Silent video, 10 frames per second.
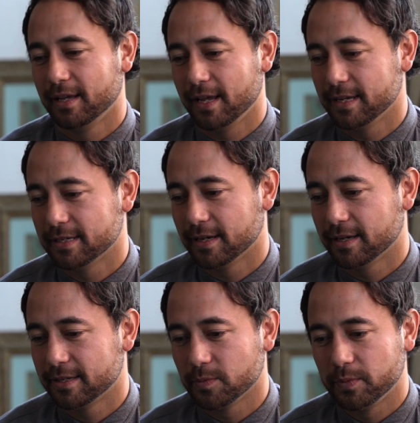And
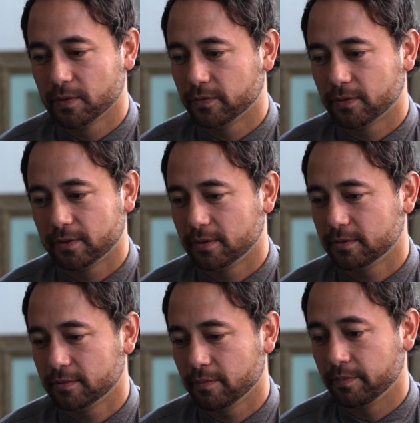it's a
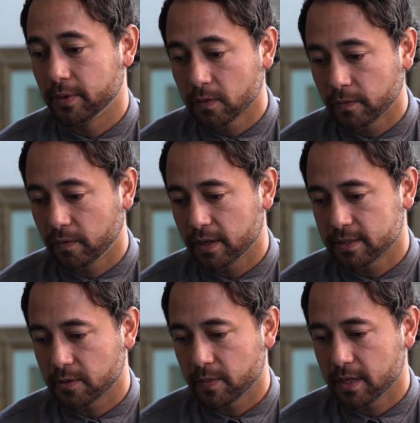beautiful, beautiful
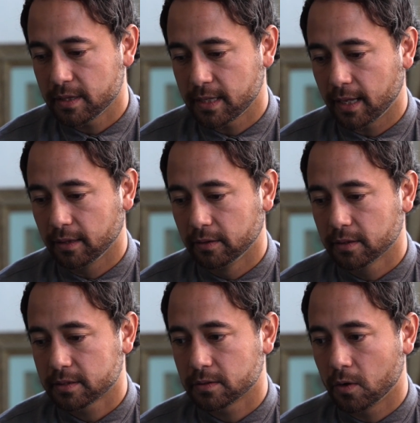instrument that
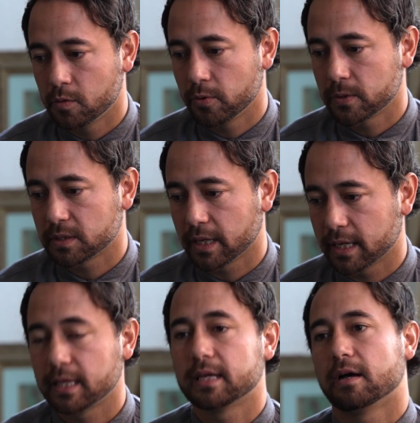looks almost
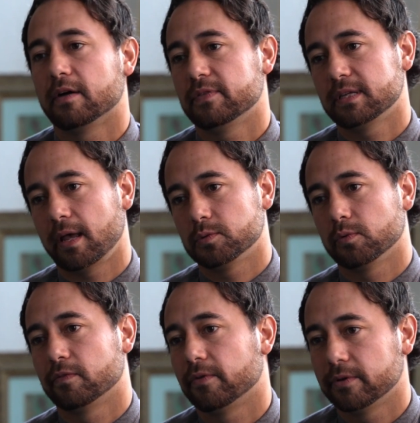like, they oftentimes
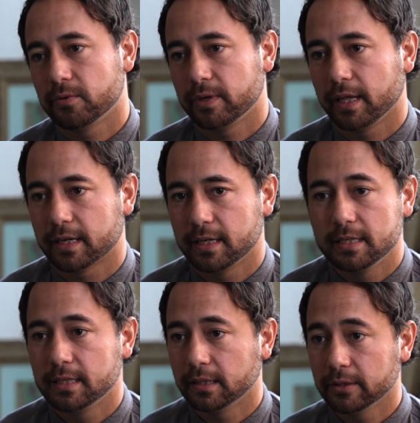will refer to it like an
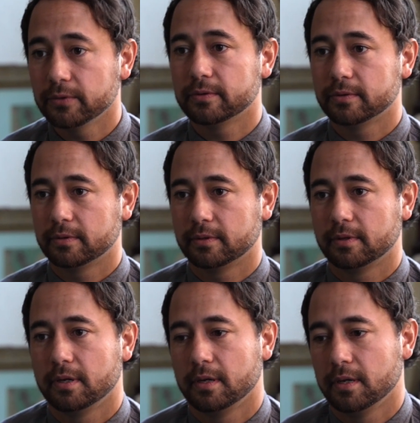Indian lute.
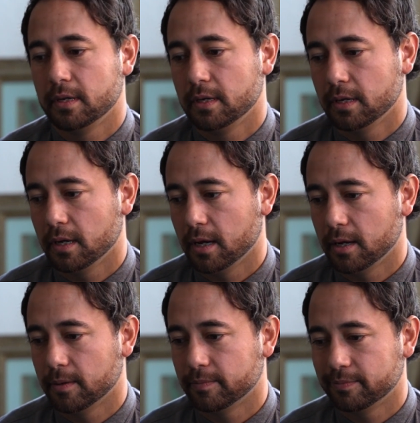Mm-hmm.
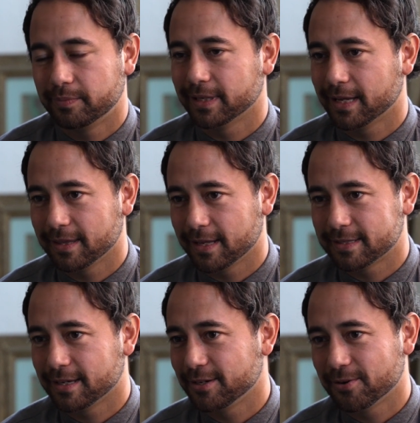But again,
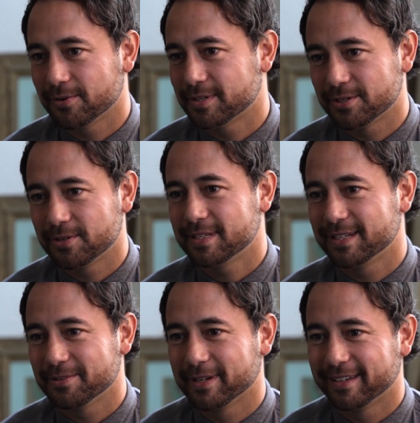that's that
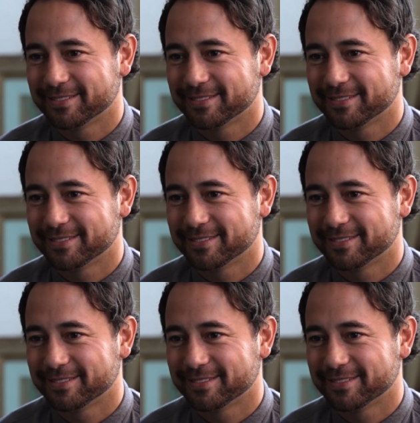Eurocentricity, man.